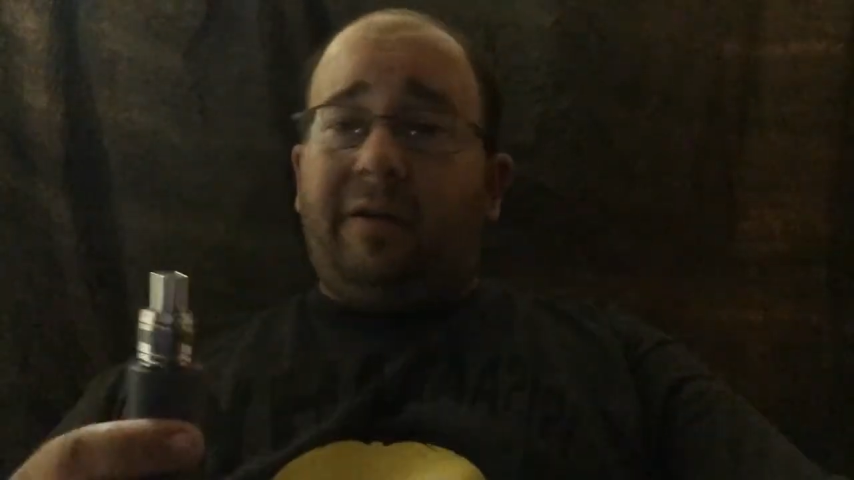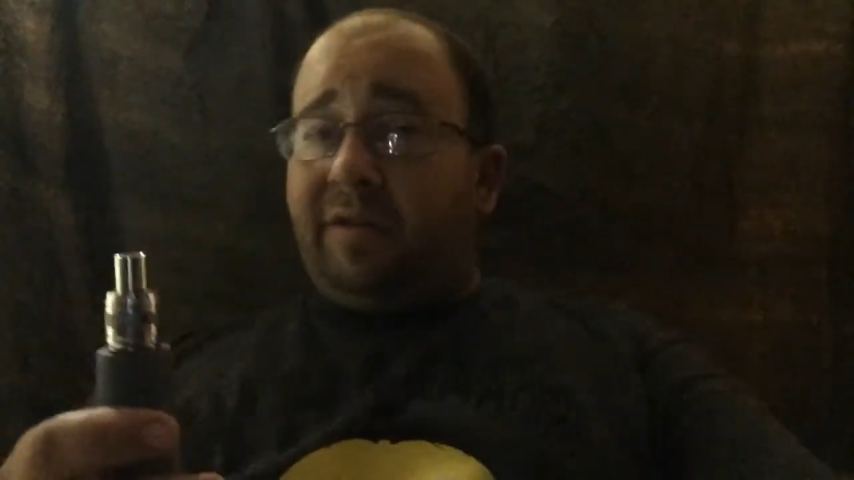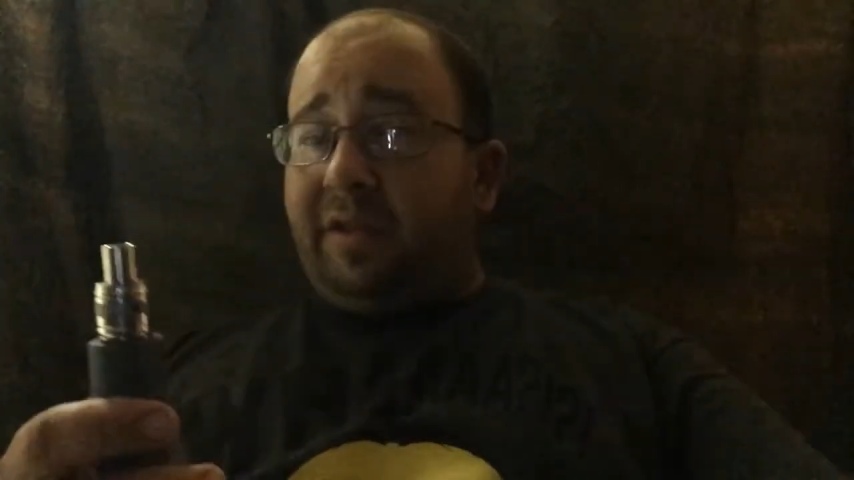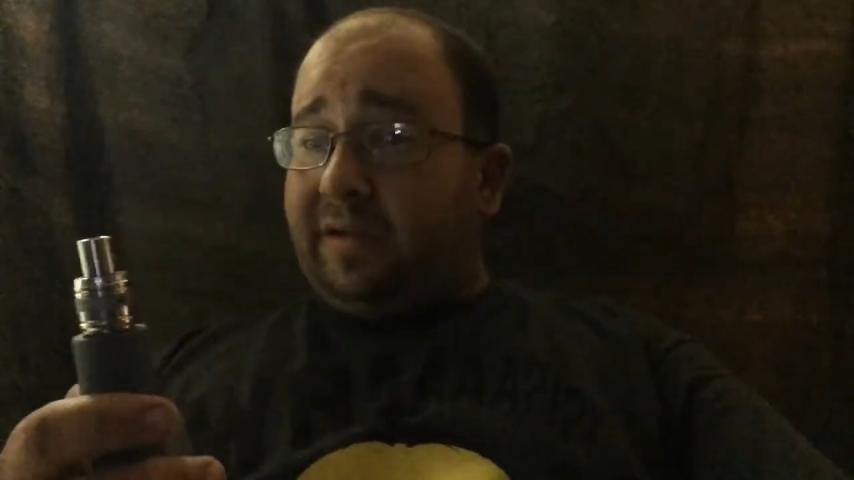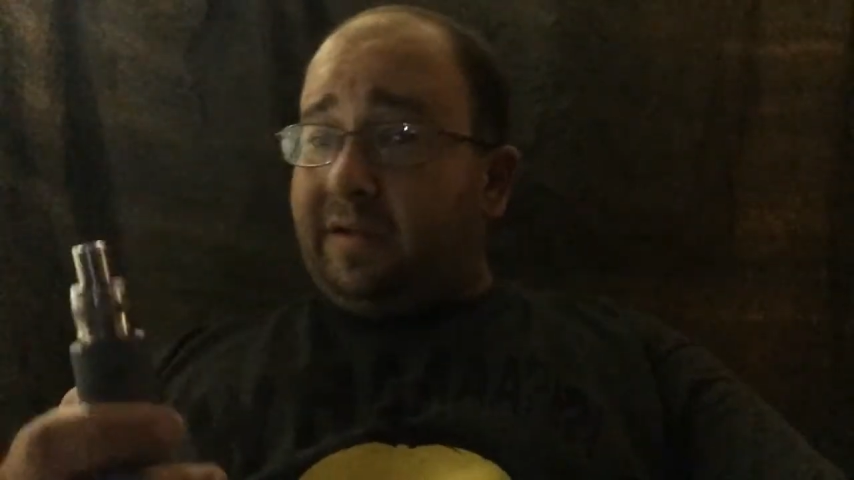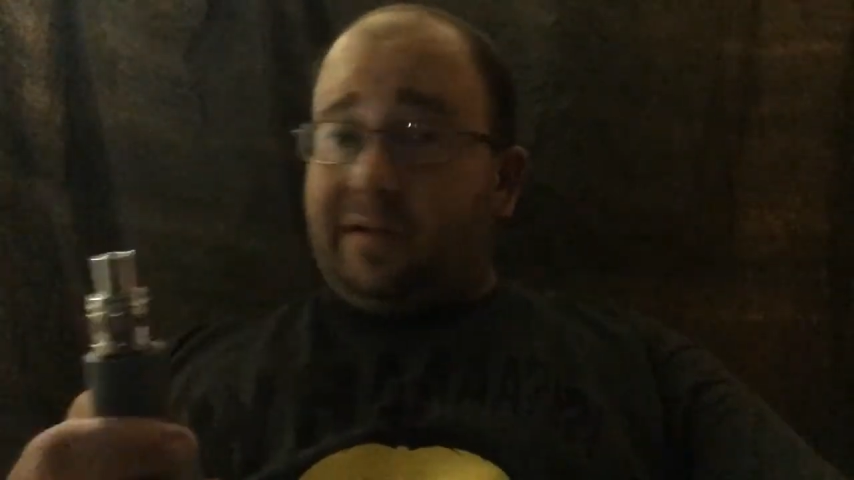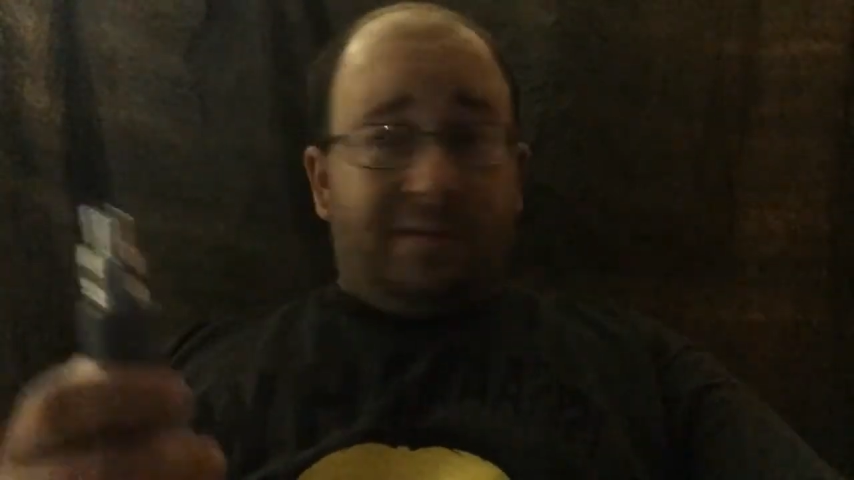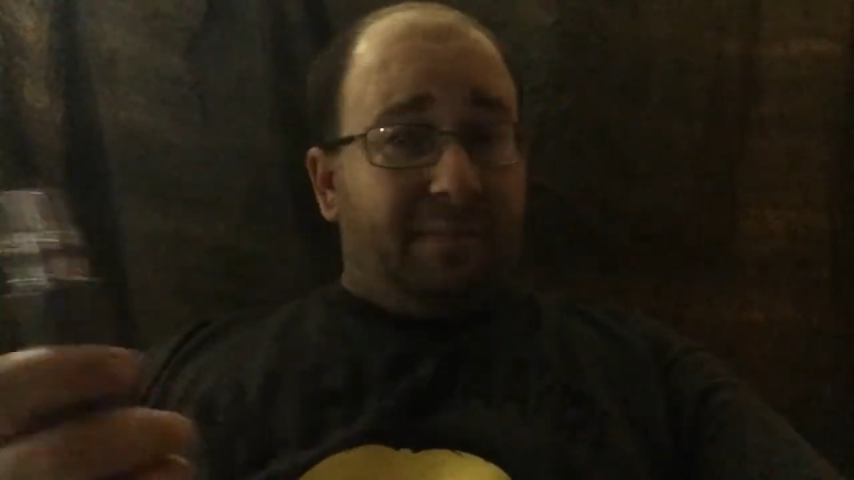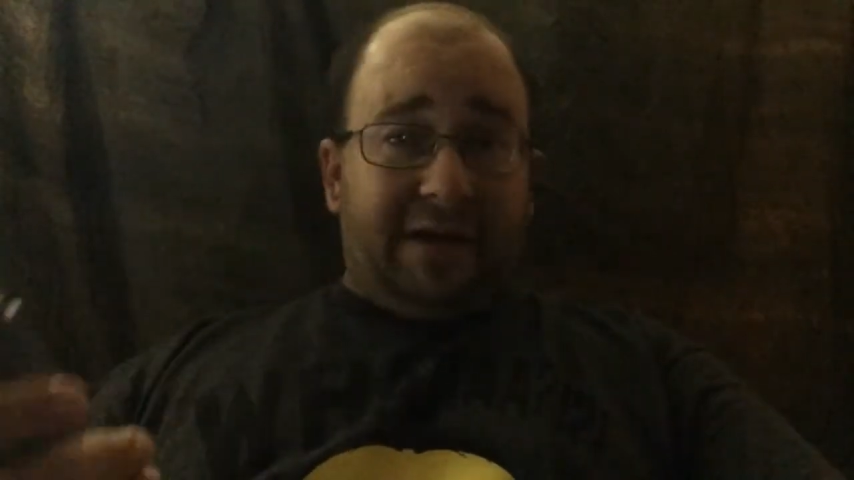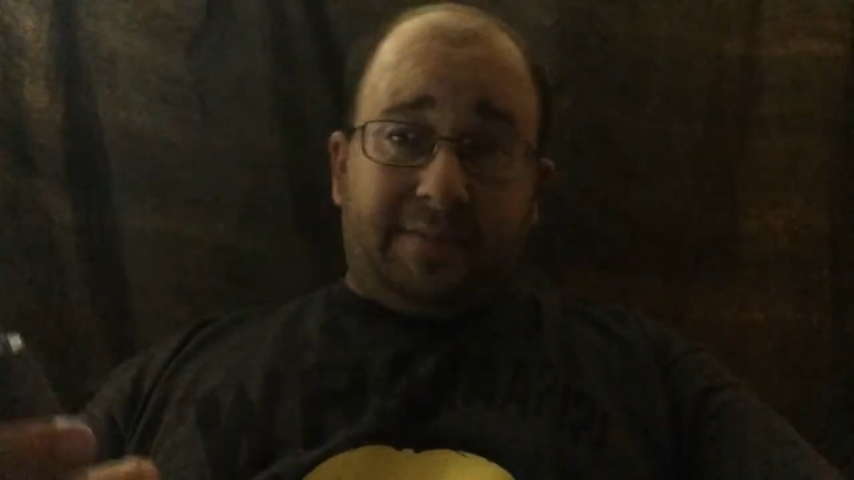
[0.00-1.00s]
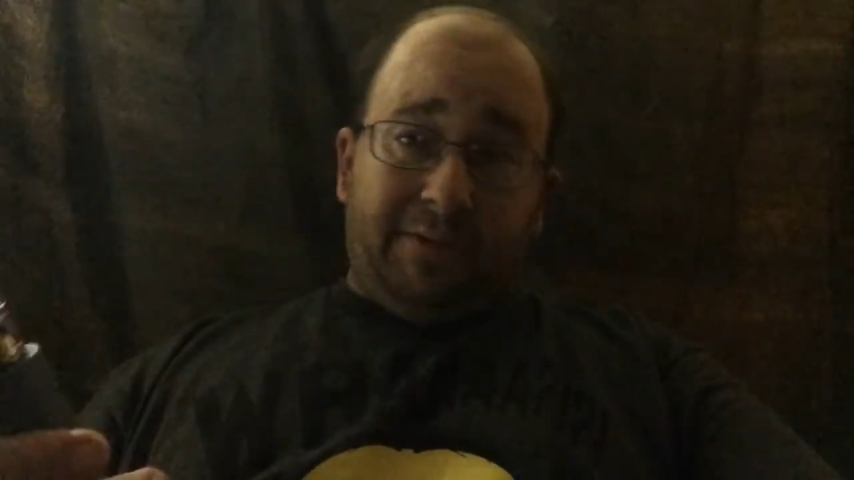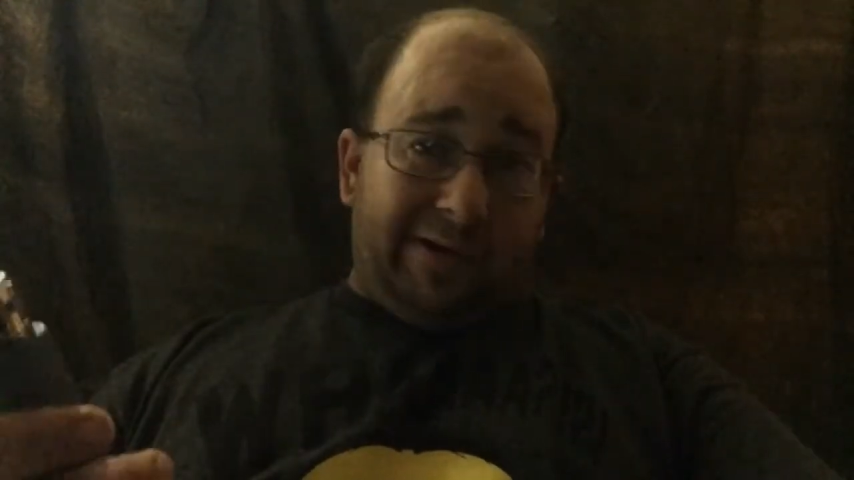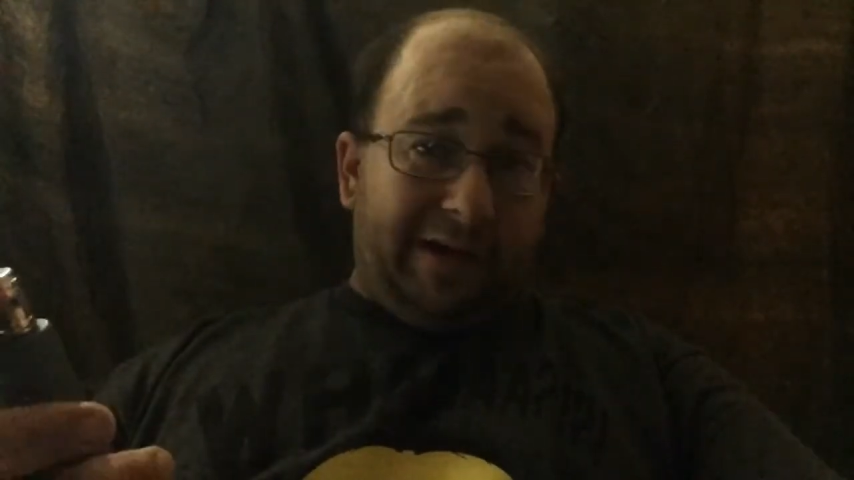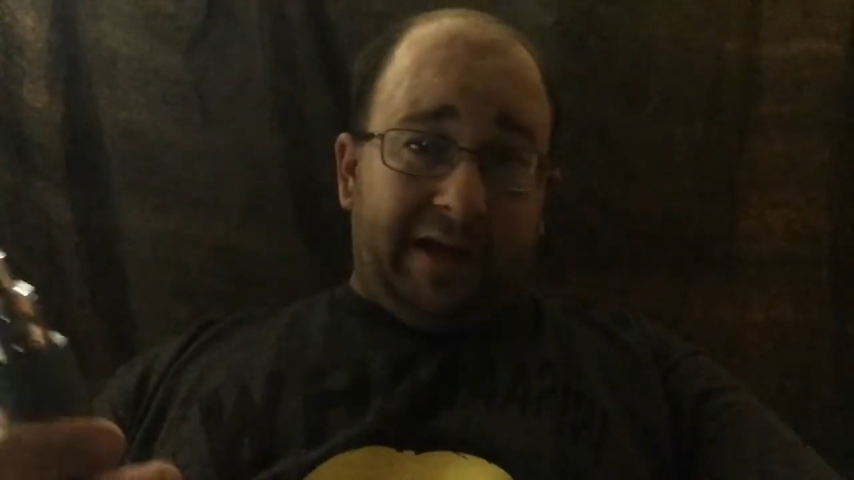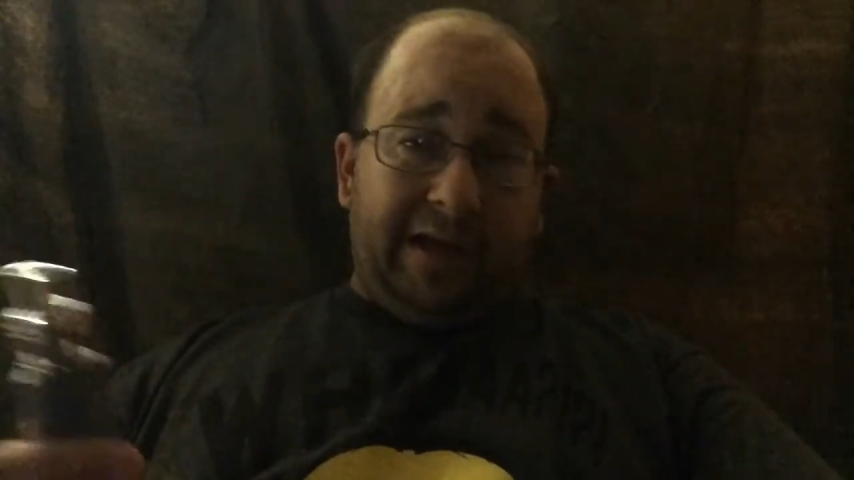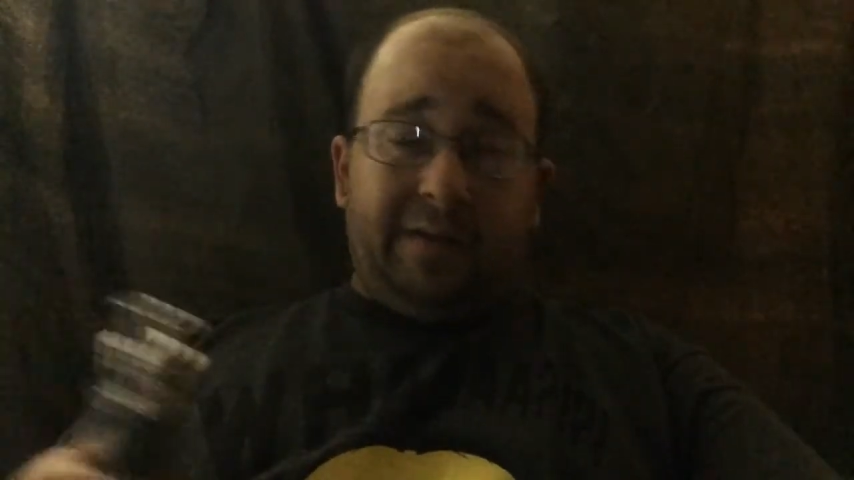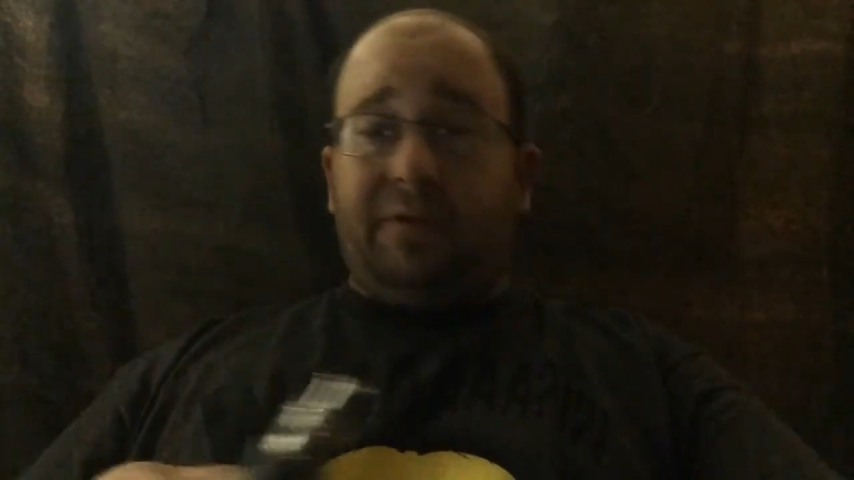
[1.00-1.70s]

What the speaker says: authentic to the baseball game,